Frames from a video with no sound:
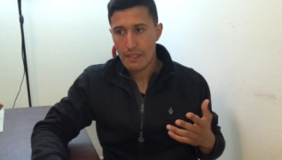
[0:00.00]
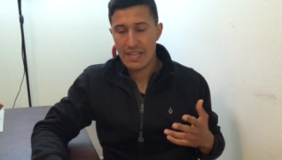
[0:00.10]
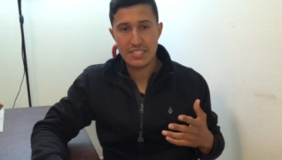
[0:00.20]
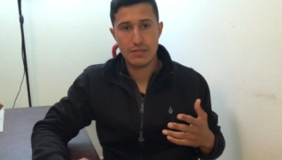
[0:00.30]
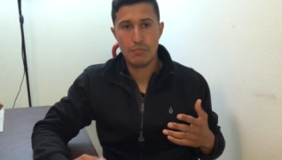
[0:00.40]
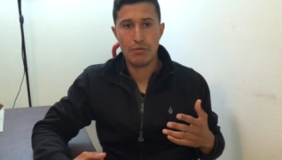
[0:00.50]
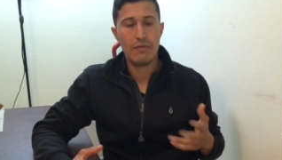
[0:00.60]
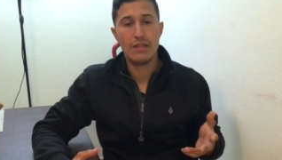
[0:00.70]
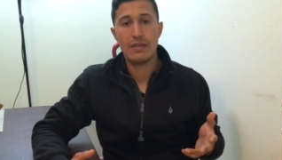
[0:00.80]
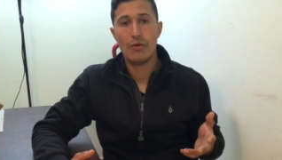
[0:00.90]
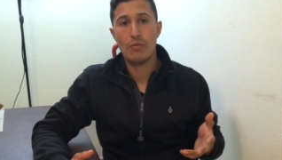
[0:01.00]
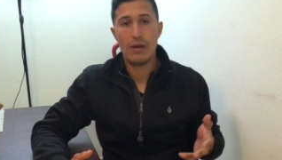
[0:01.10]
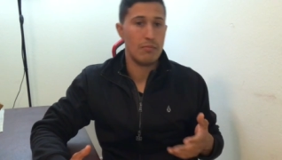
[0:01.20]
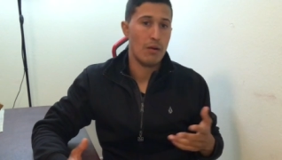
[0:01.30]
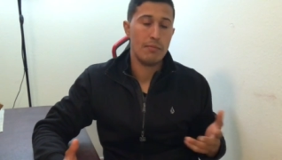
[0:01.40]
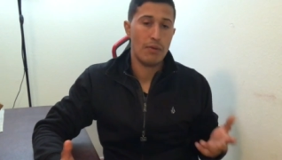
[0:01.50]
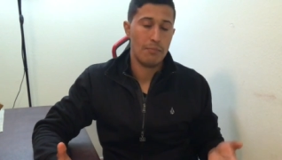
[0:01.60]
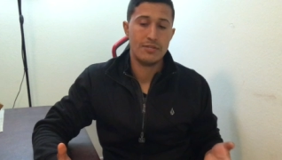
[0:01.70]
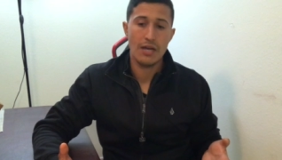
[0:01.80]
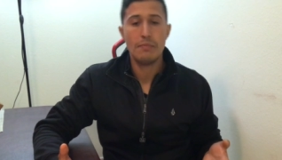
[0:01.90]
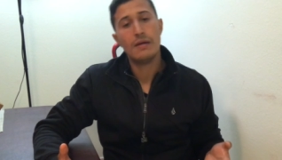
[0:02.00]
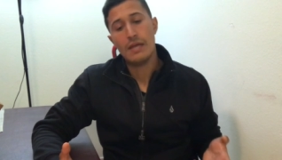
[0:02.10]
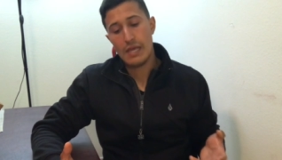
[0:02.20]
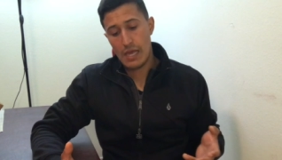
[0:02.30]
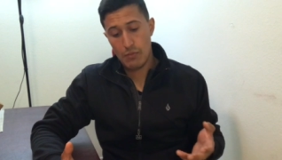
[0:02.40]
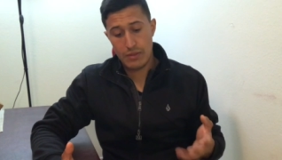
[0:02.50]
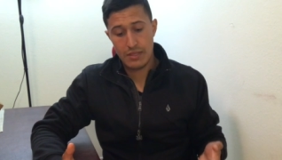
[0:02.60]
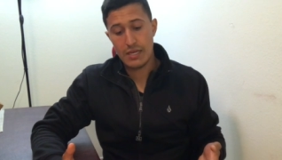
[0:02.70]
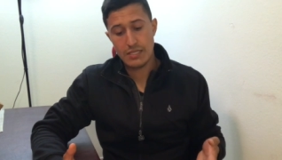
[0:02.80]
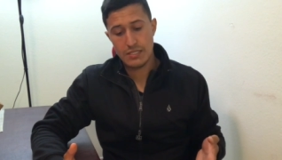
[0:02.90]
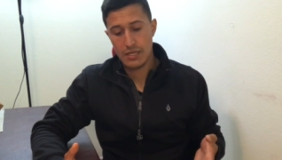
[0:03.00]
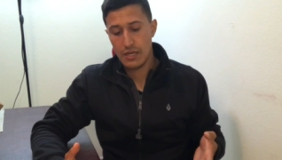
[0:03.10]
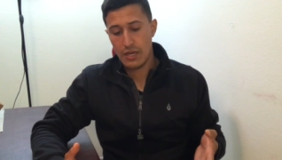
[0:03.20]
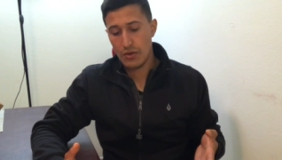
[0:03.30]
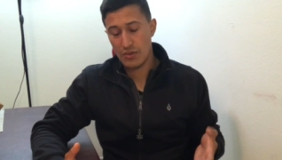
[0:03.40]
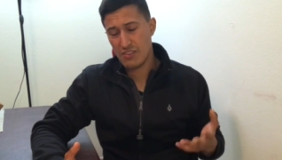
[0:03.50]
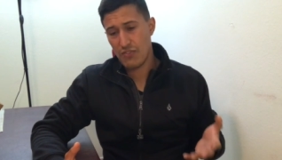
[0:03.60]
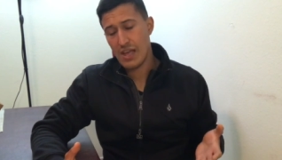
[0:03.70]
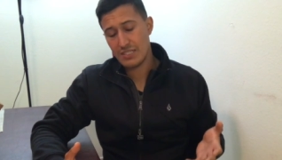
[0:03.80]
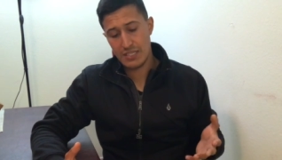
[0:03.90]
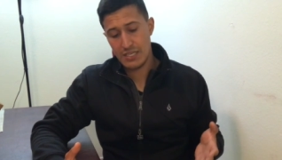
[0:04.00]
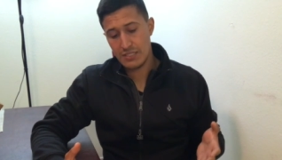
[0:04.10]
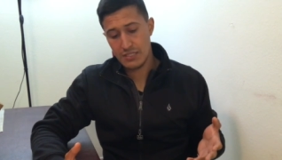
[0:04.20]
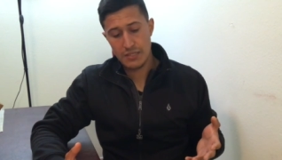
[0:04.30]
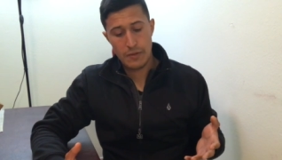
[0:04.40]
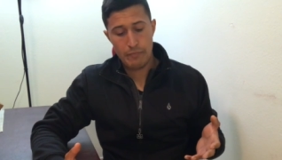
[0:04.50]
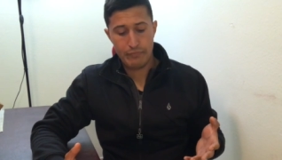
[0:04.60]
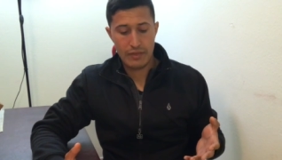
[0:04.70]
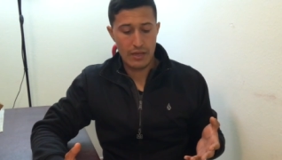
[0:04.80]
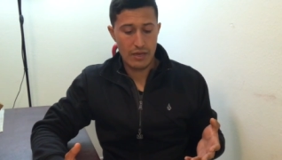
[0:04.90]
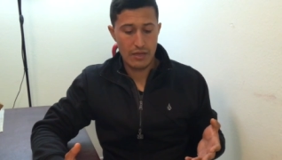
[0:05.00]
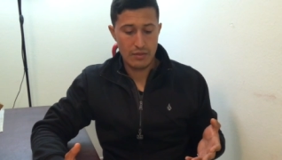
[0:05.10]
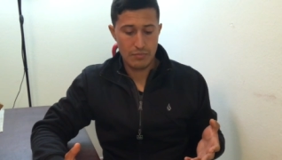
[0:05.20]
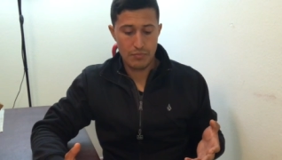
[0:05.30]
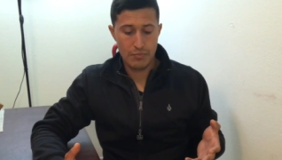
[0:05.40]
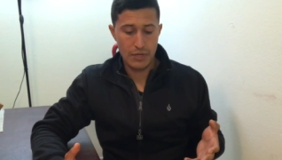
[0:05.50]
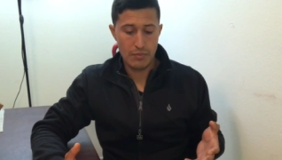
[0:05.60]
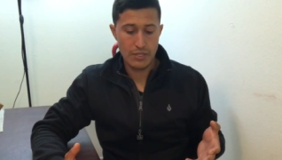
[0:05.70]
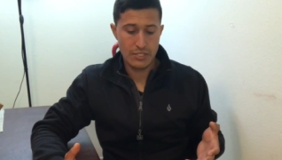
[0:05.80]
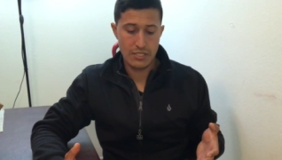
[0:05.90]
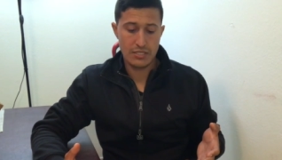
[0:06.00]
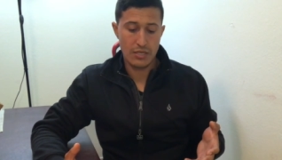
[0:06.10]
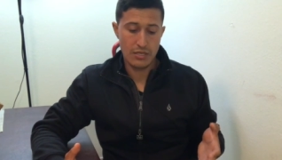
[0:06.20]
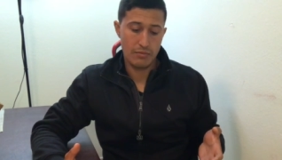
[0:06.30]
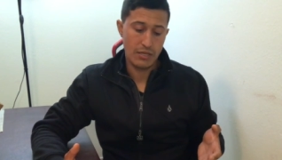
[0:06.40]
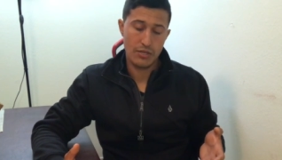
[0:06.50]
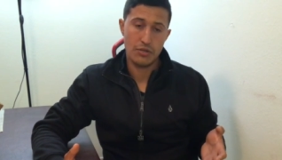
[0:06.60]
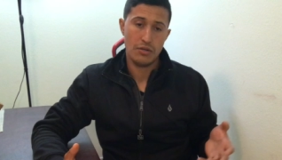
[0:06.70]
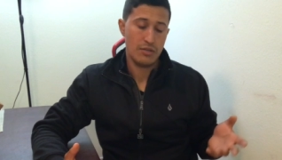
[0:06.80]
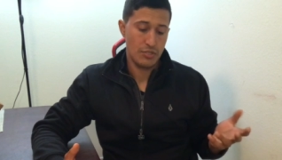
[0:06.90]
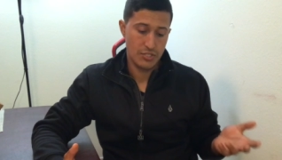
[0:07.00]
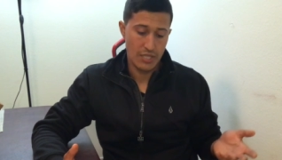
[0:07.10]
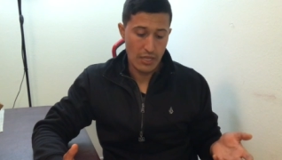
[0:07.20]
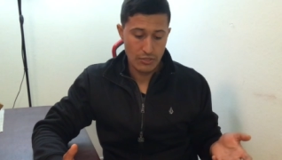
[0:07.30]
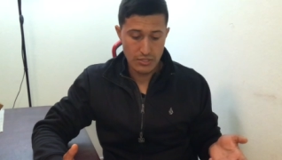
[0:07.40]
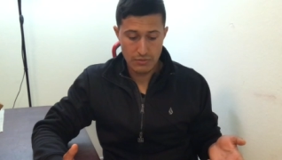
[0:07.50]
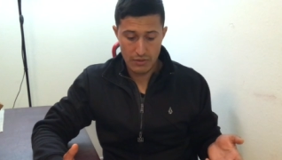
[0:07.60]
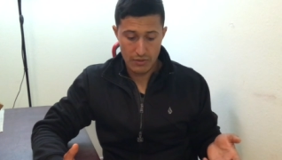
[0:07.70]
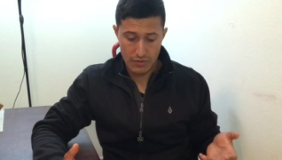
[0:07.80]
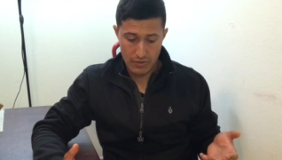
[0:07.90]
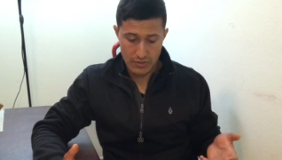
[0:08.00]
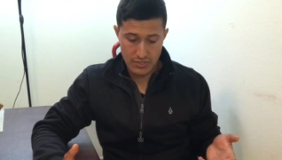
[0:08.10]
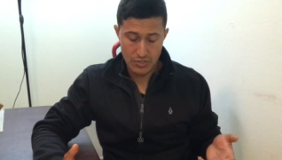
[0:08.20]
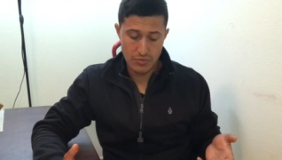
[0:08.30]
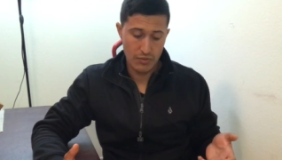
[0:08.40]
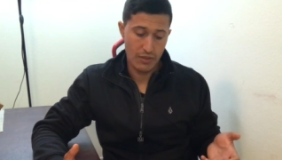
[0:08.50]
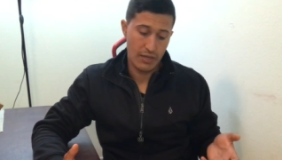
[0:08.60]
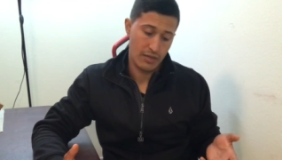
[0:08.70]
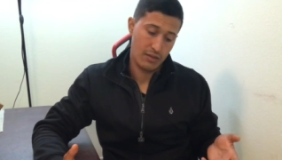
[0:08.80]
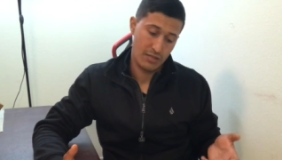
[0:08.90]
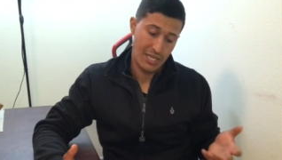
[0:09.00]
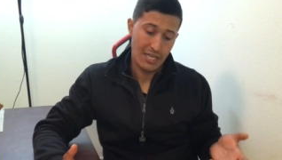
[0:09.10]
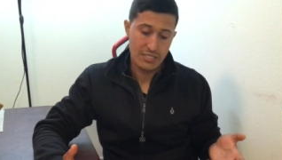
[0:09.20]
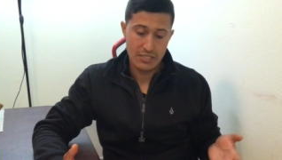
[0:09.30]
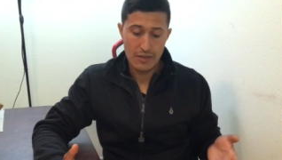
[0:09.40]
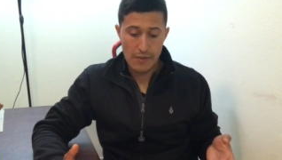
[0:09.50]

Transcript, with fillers: that's privately owned by a mom and pop shop. And with this, you know, it's fast, easy, and pretty much is gonna meet your your standards uh, in terms of like taste.